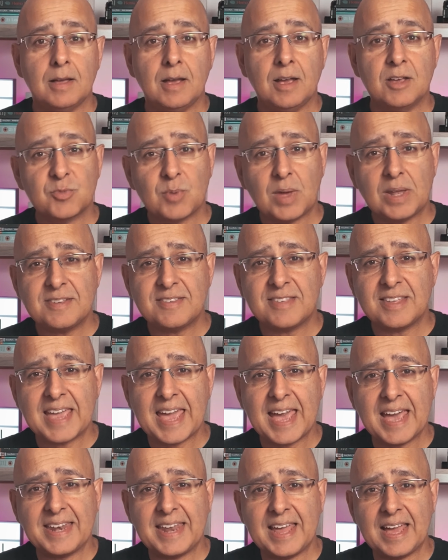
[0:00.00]
As well as the
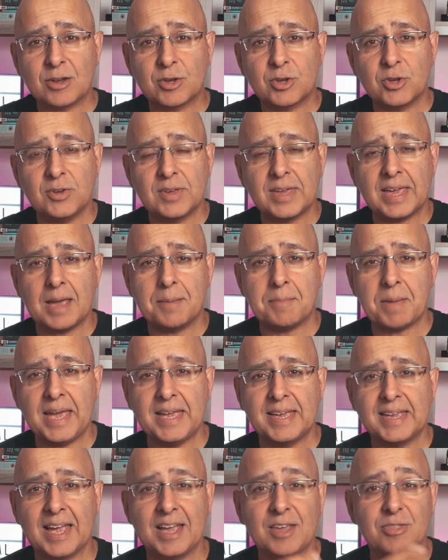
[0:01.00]
Kandao Qoocam
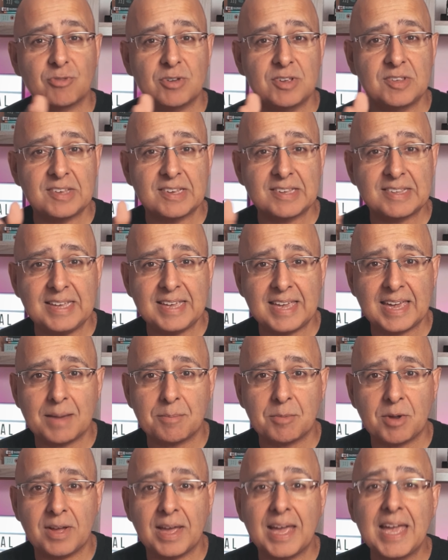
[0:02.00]
eight K three sixty
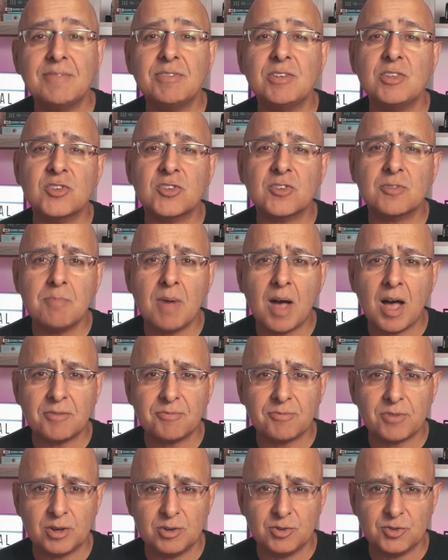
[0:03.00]
camera, even
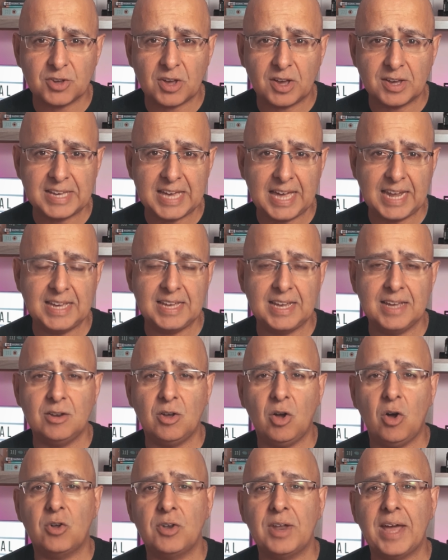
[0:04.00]
smartphones are getting in
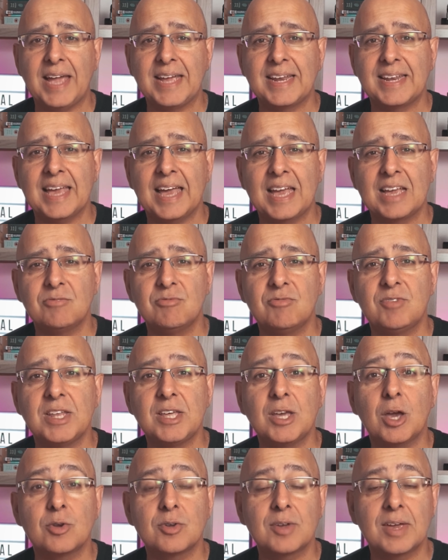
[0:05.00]
on eight K
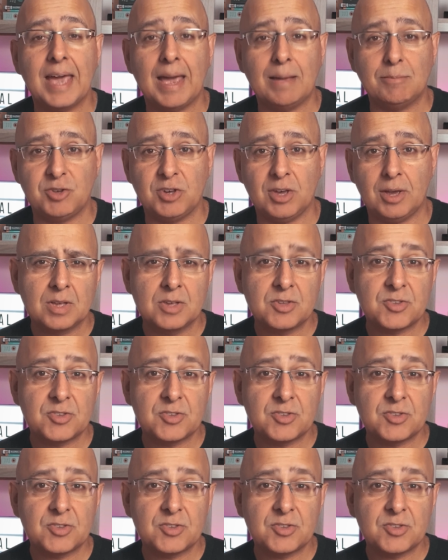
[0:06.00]
video capture.